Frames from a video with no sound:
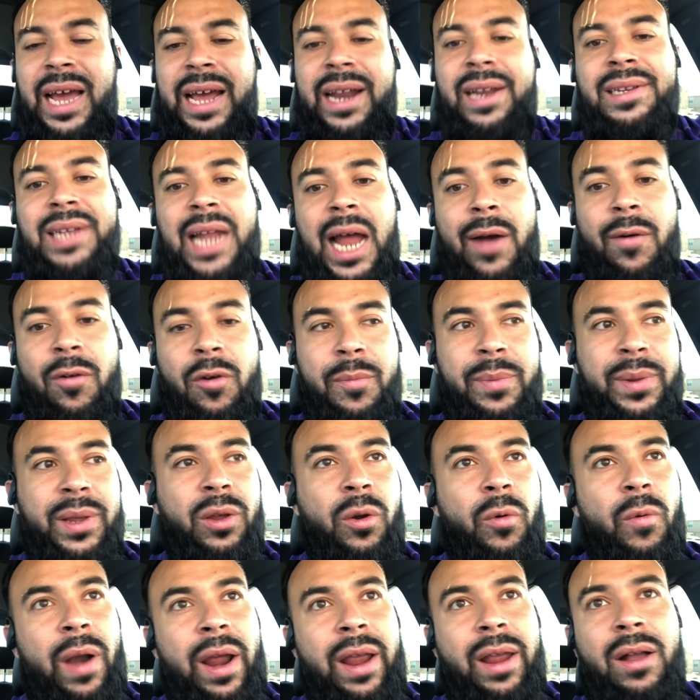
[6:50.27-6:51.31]
Howard be a
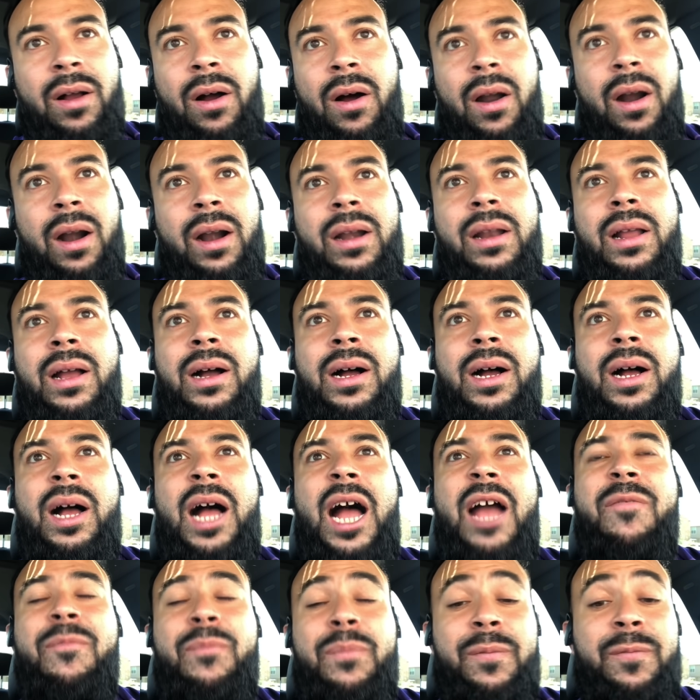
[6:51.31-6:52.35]
right guard.
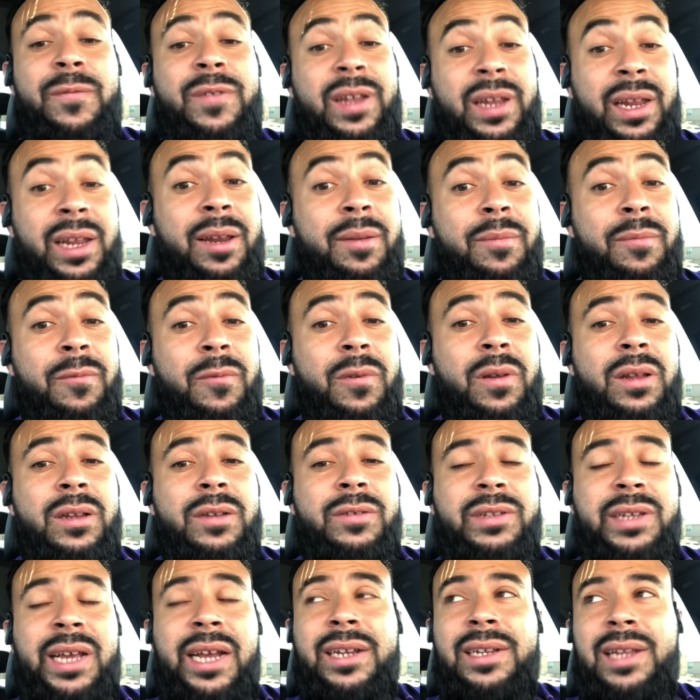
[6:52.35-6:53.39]
I've seen
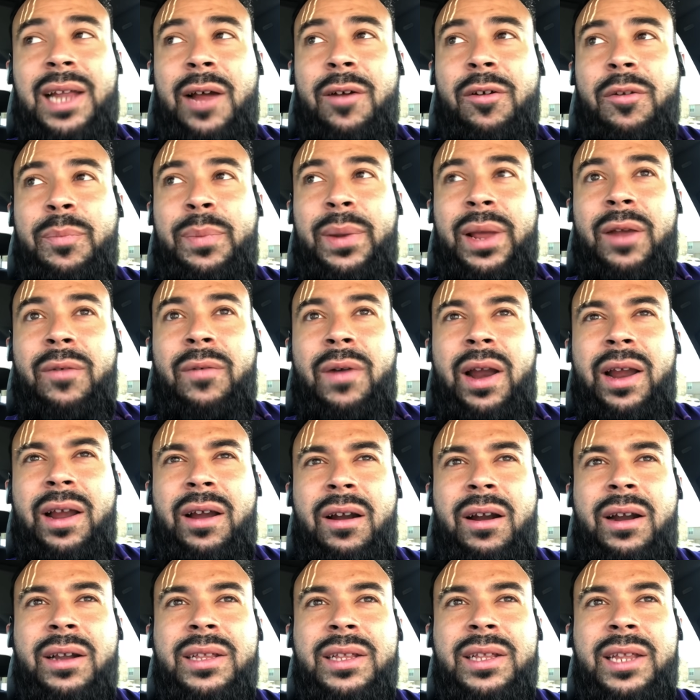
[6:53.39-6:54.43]
Titus Howard play right
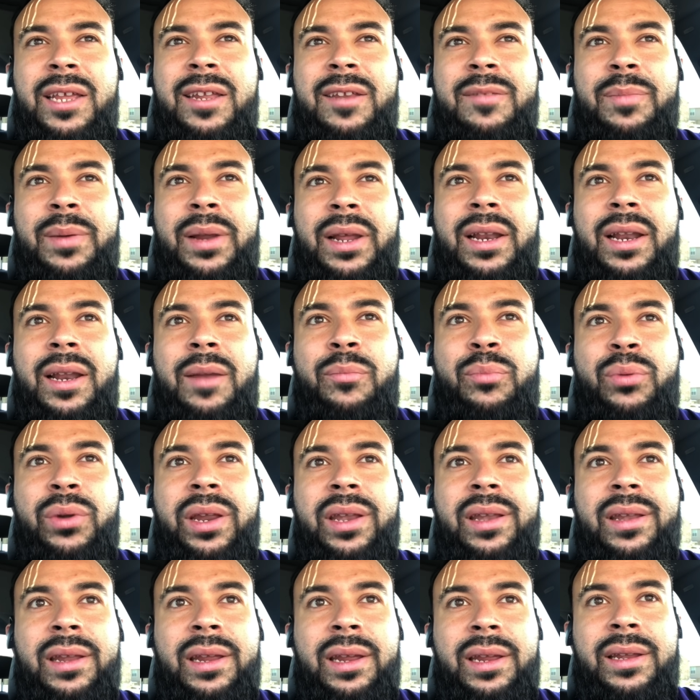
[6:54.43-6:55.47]
guard, and he's played in
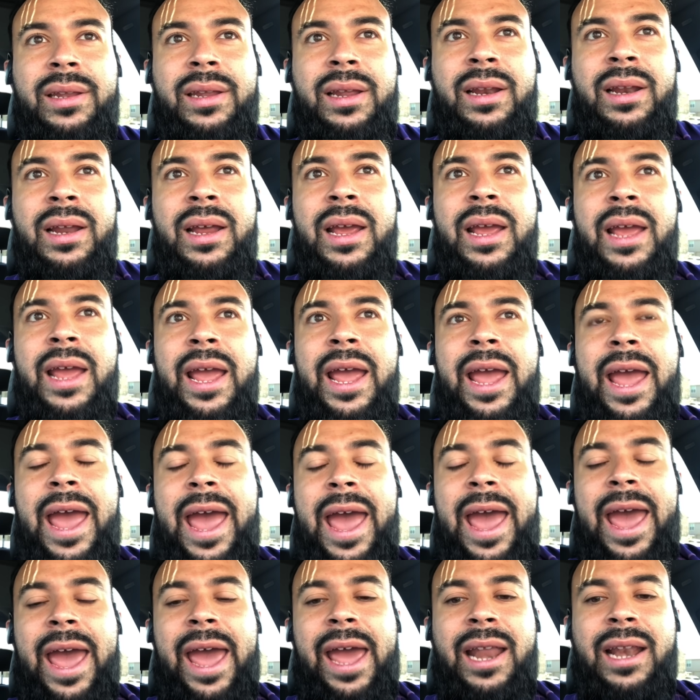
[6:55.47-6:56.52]
preseason
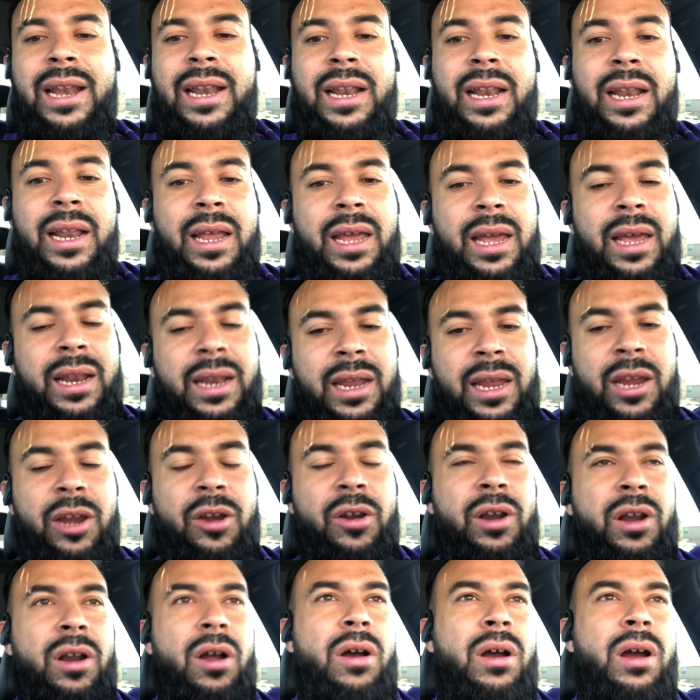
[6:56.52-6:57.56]
and here
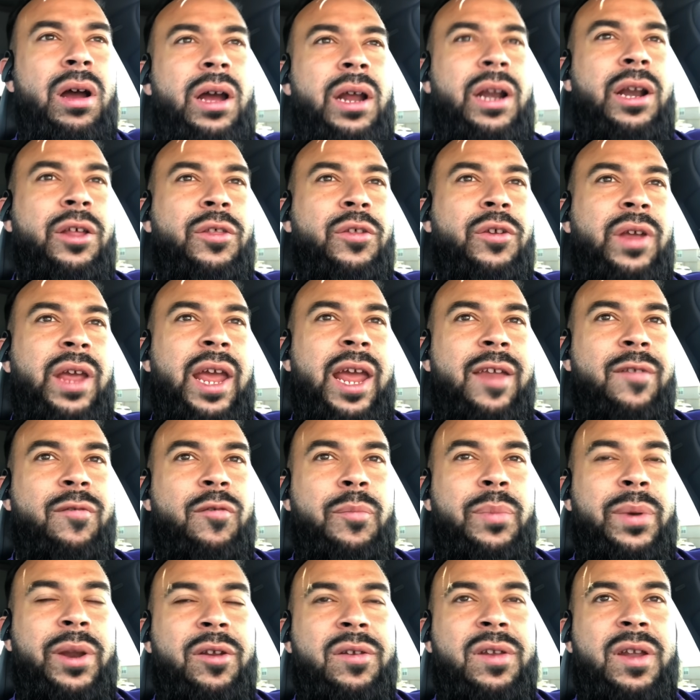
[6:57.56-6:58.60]
in other games where
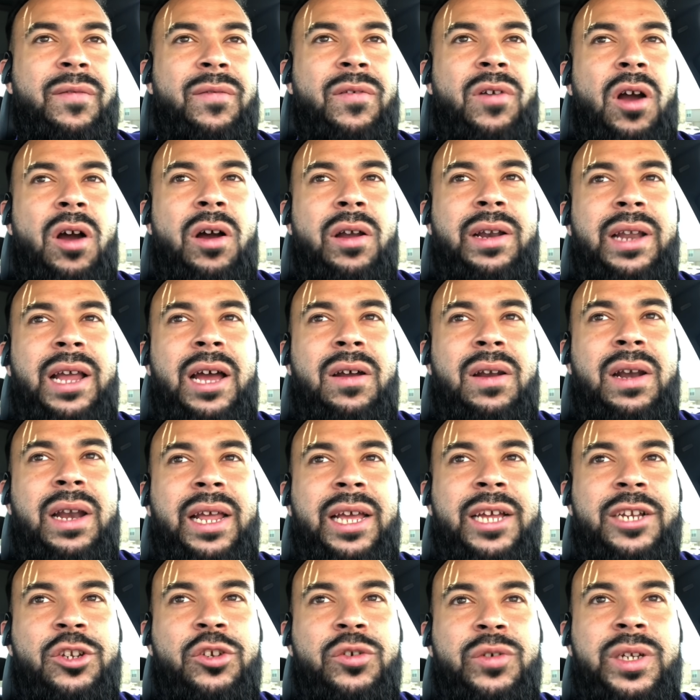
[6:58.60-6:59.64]
players have gone down in
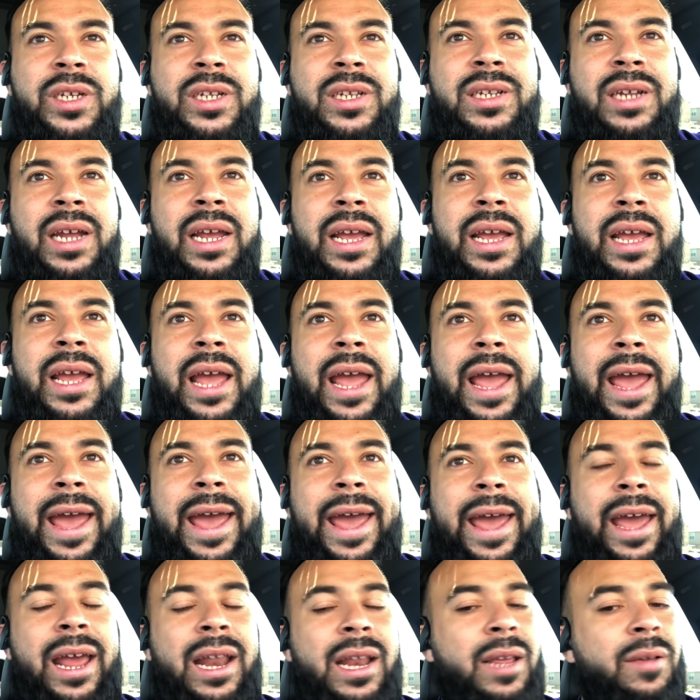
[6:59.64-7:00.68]
injuries,
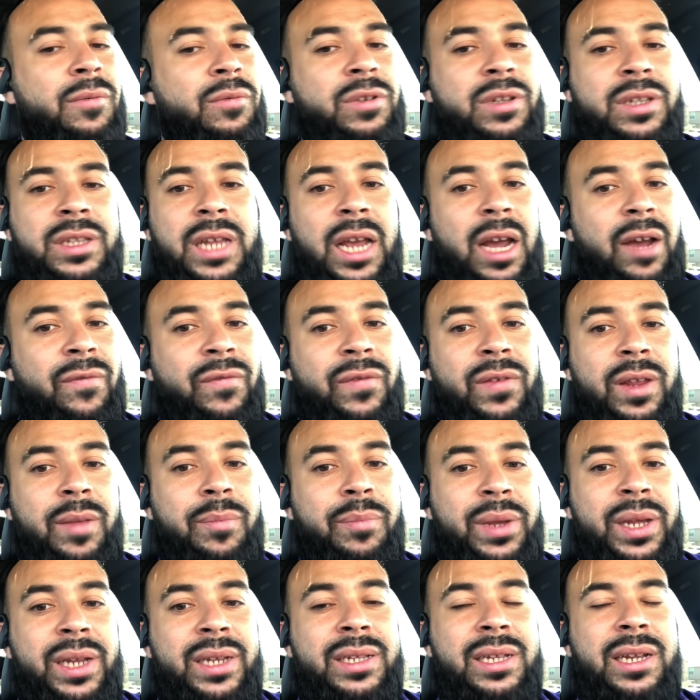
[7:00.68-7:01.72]
and he was definitely
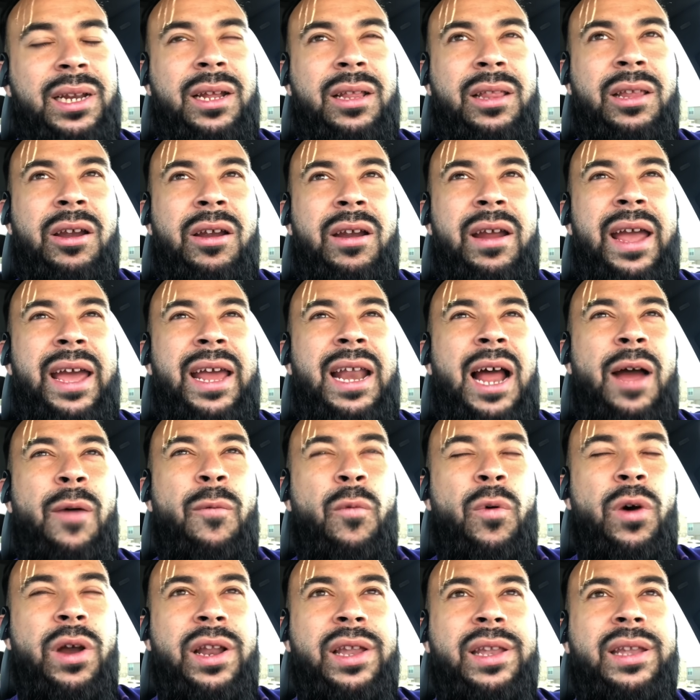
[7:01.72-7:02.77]
beasting on there. And I
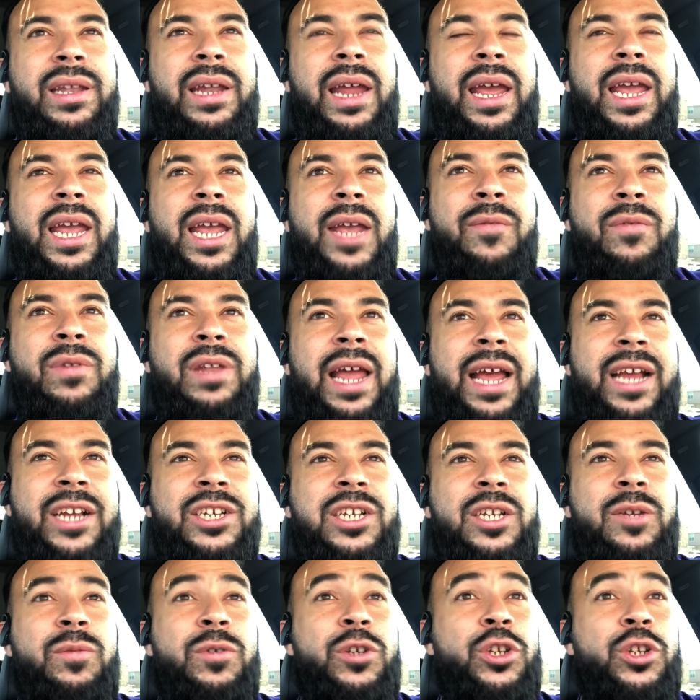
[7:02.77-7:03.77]
want to say it was actually with